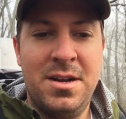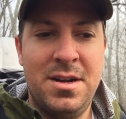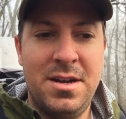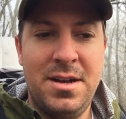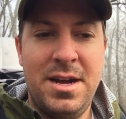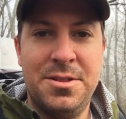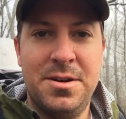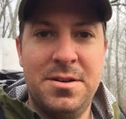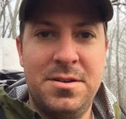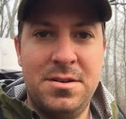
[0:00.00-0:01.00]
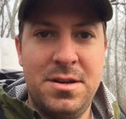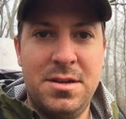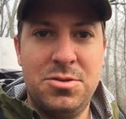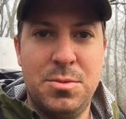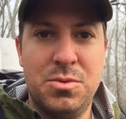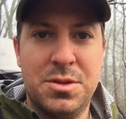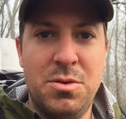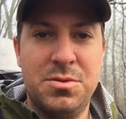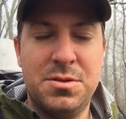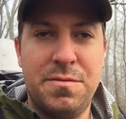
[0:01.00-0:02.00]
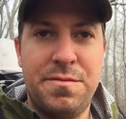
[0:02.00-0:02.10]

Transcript: how their trip was going so